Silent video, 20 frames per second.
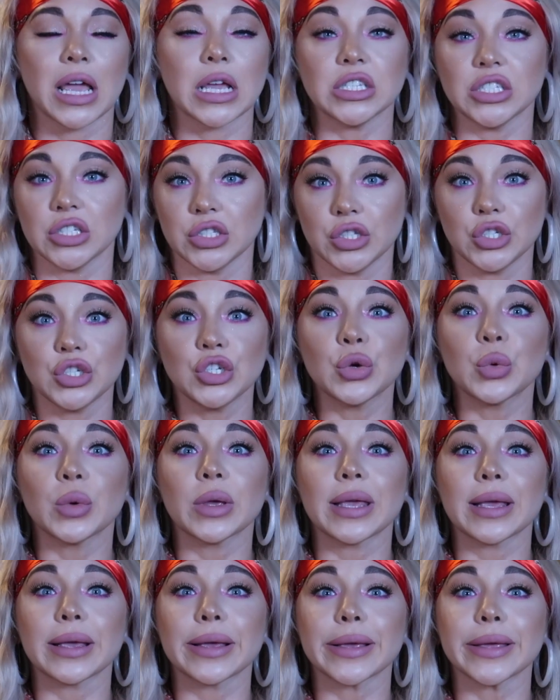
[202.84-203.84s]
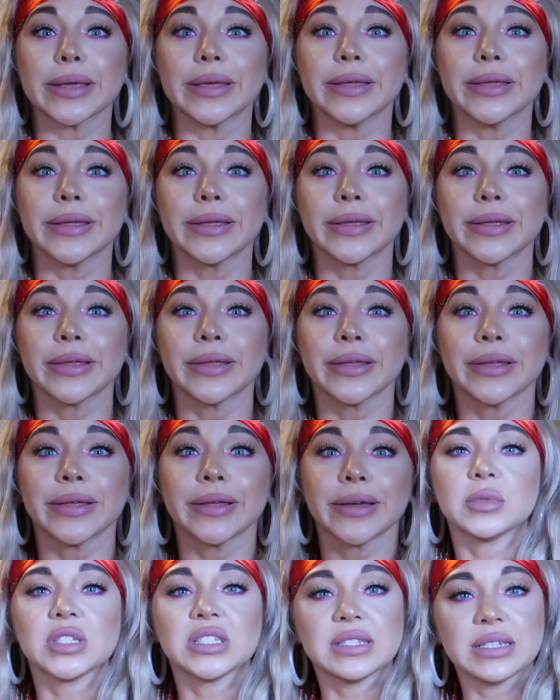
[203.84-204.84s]
She's chewing.
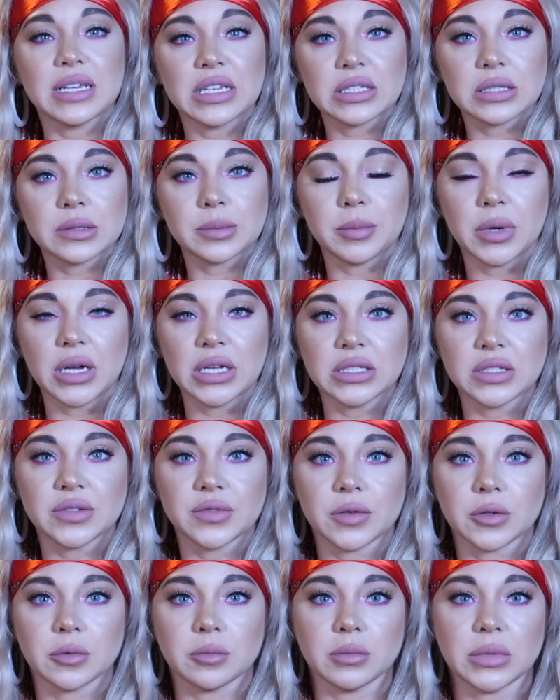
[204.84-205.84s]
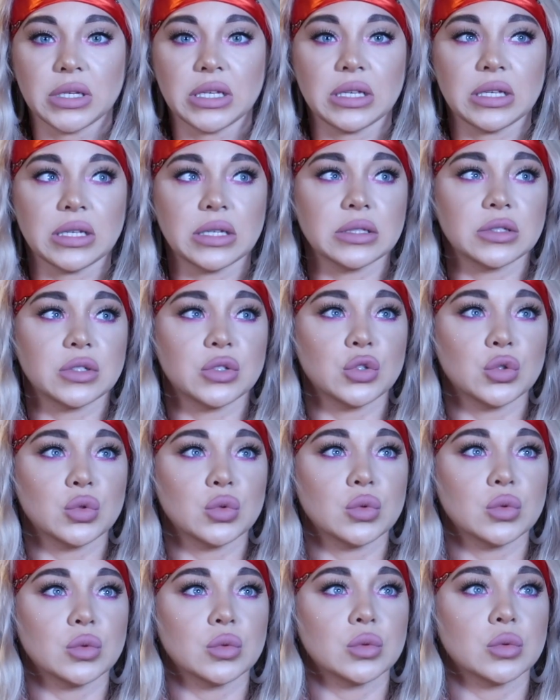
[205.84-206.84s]
6 months for me
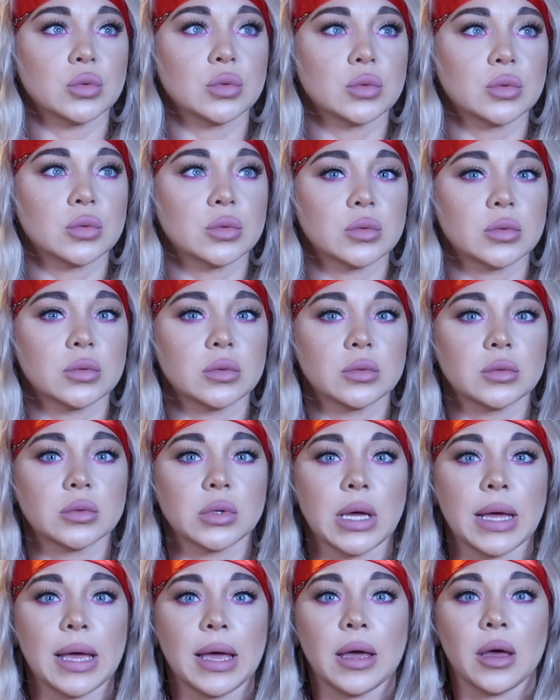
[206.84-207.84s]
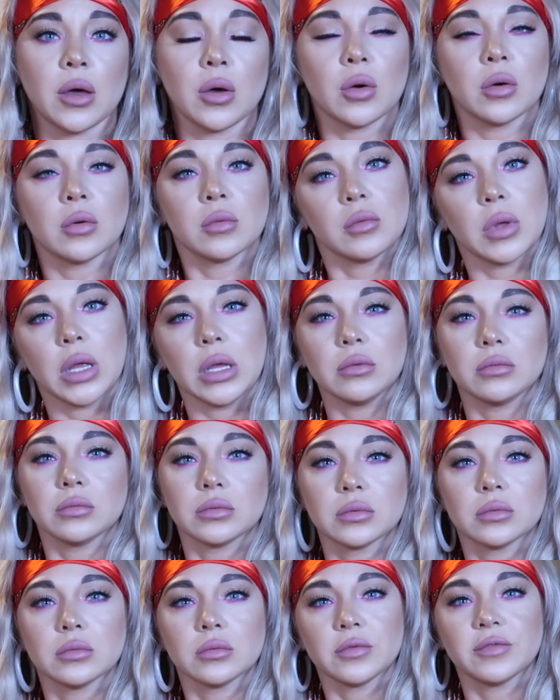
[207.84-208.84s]
to, well,
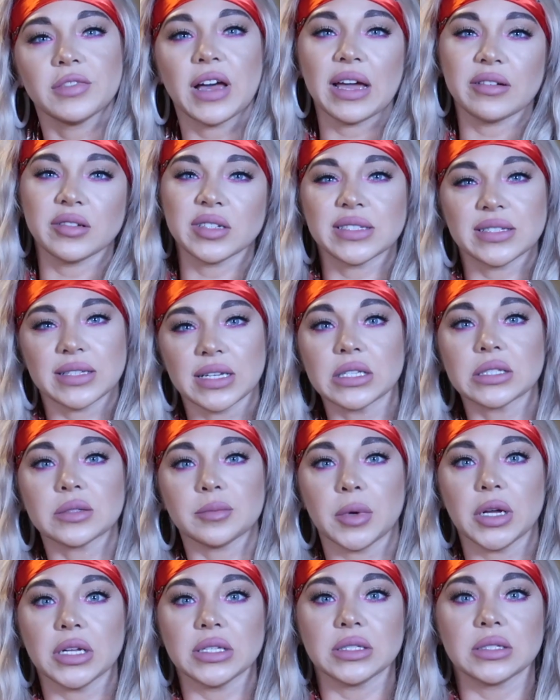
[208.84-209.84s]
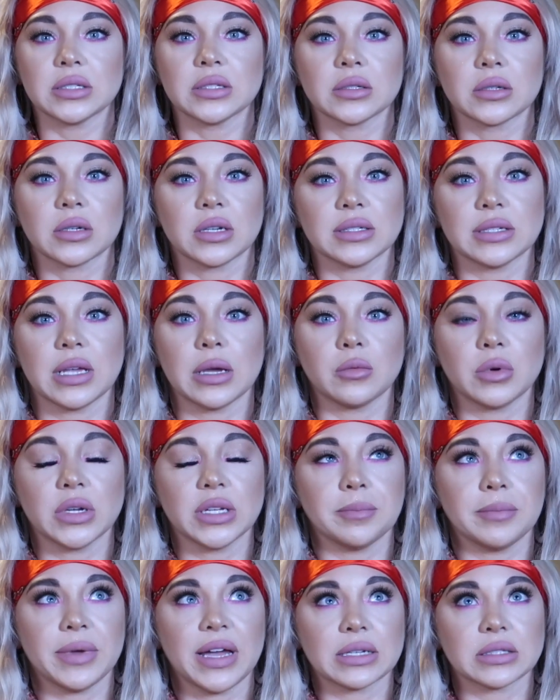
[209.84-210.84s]
5 to 6 months, because I
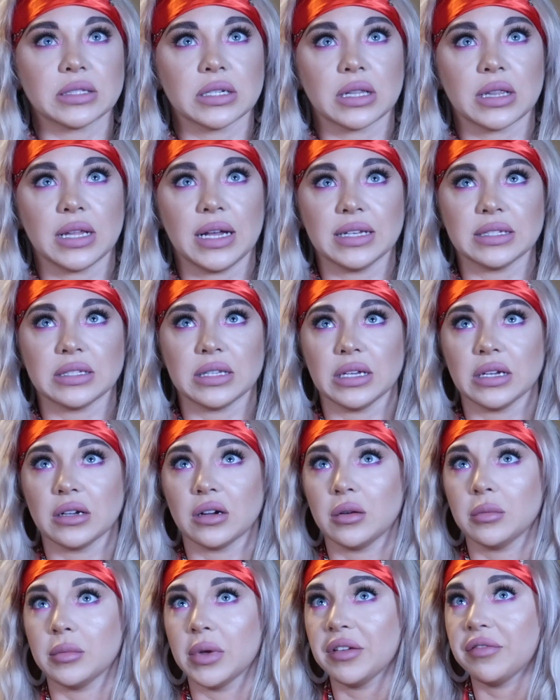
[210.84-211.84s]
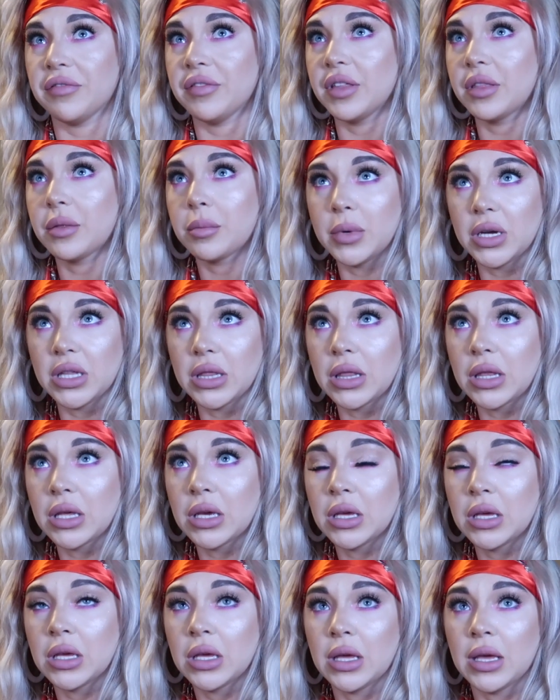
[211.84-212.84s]
went back to class like on my 5th month.
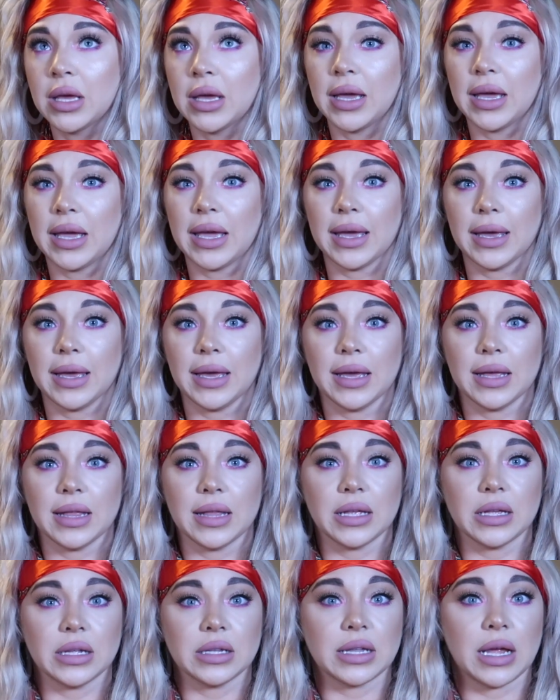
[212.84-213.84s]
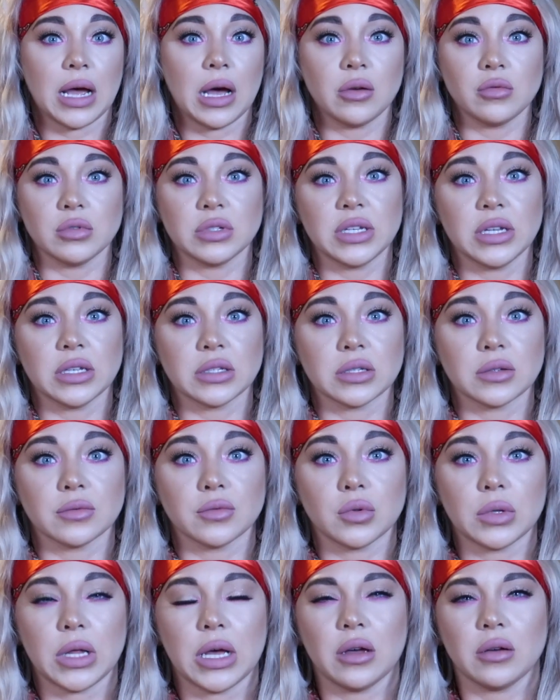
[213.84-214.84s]
And I was dancing
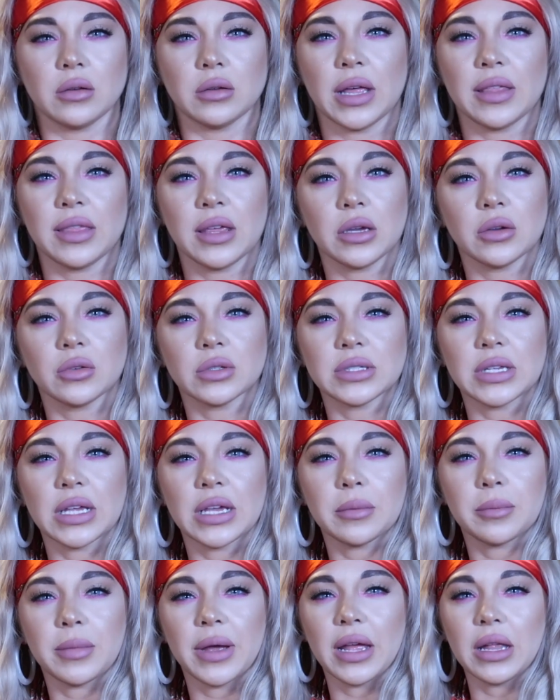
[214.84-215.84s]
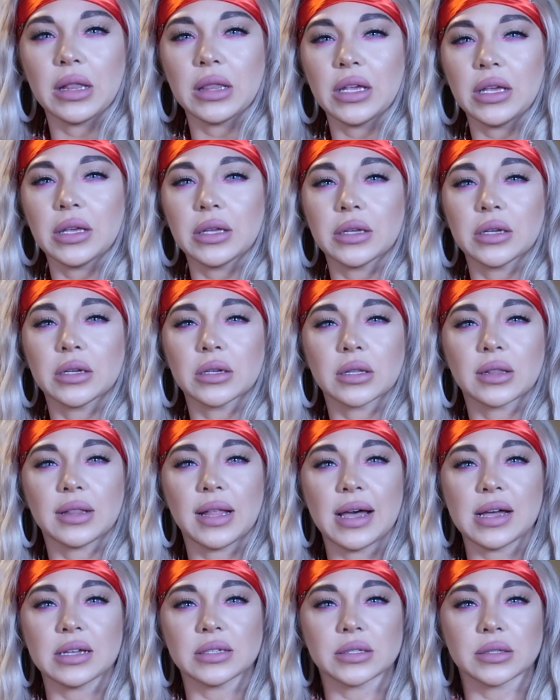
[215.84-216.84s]
for a while. I think it was like my Aaliyah
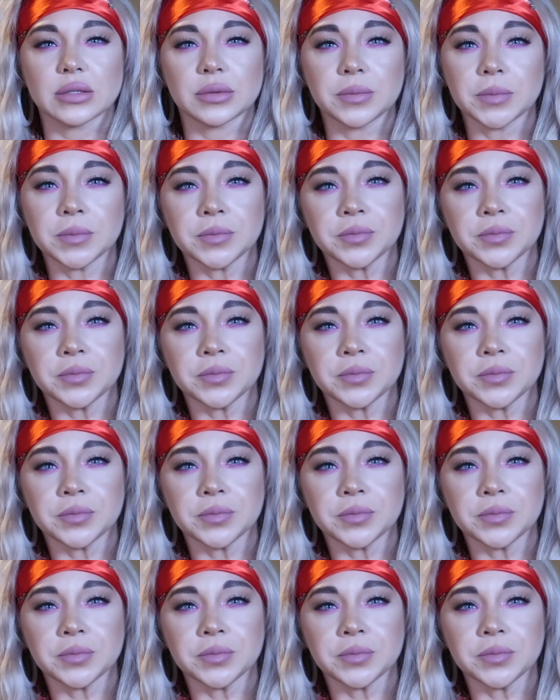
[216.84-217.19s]
class.